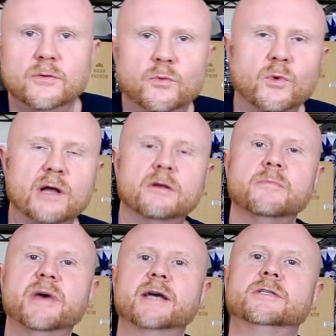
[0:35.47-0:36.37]
Welcome
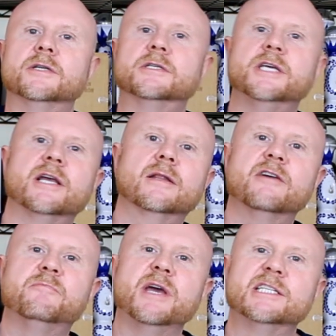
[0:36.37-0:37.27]
back to the
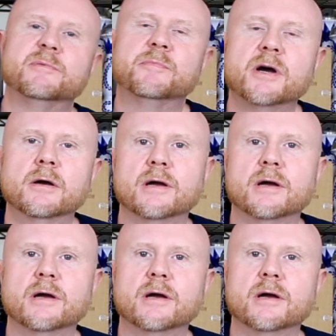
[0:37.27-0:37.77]
Teeqlife Basement Bar.